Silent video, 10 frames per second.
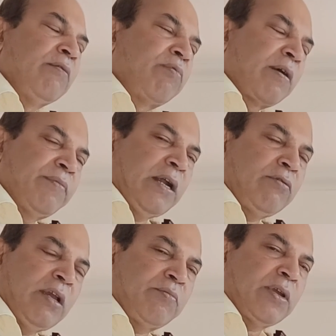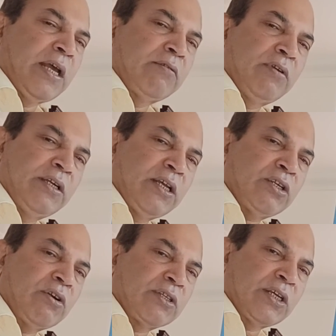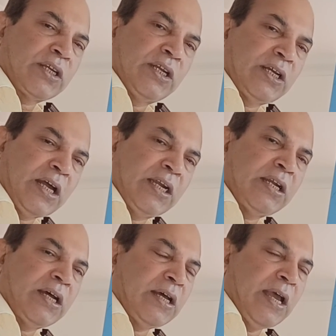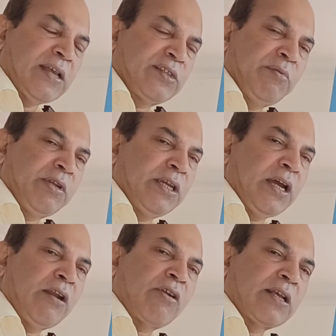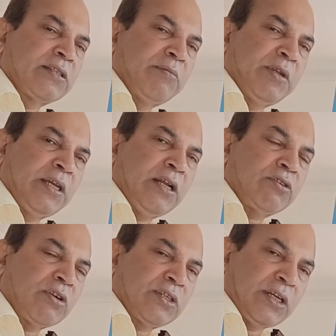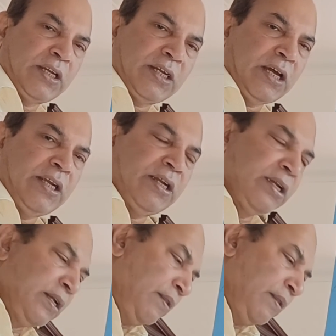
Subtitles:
From that, we have to calculate the short circuit current, asymmetrical or unsymmetrical short circuit current,